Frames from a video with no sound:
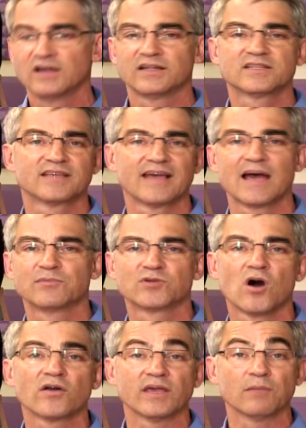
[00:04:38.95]
let's say I'm
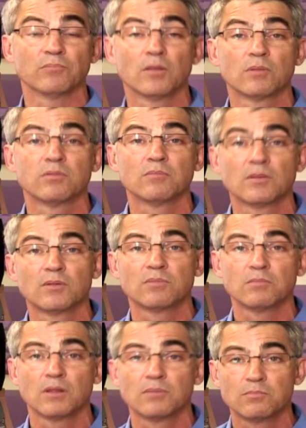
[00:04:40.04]
talking blah, blah, blah, blah, blah,
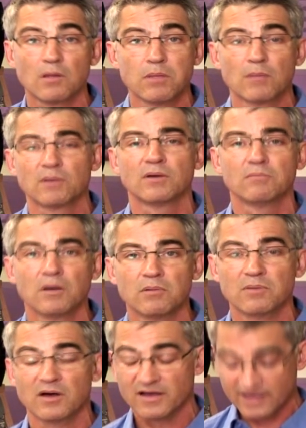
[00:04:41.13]
blah, blah, blah, blah, blah, blah, blah,
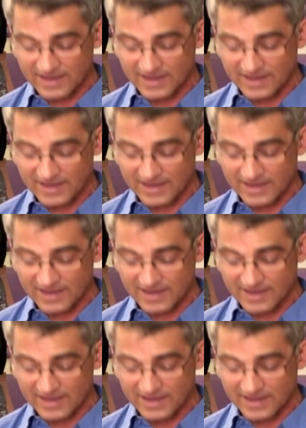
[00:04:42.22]
blah,